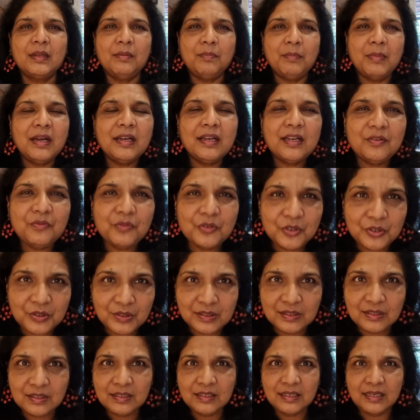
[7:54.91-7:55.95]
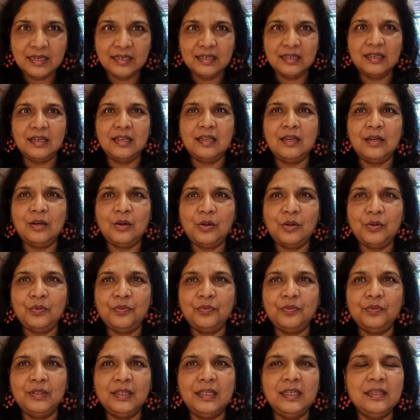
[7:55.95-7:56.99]
market for children, and a lot of
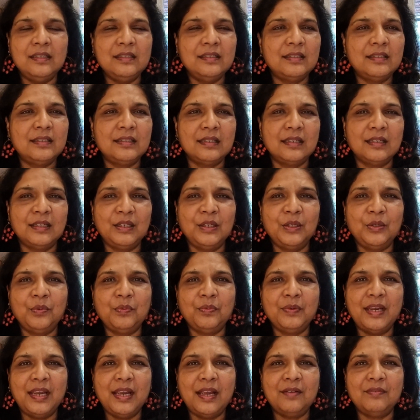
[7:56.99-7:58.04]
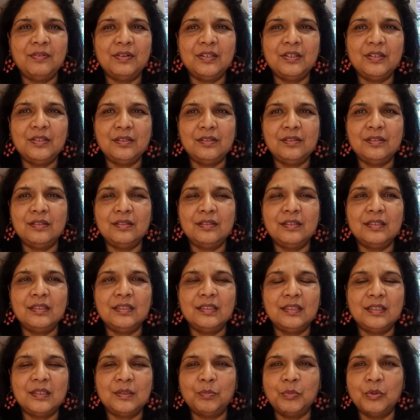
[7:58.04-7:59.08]
these uh, you know we have in
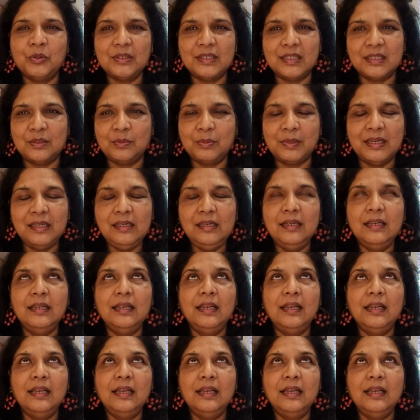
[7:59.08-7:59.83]
children's books as well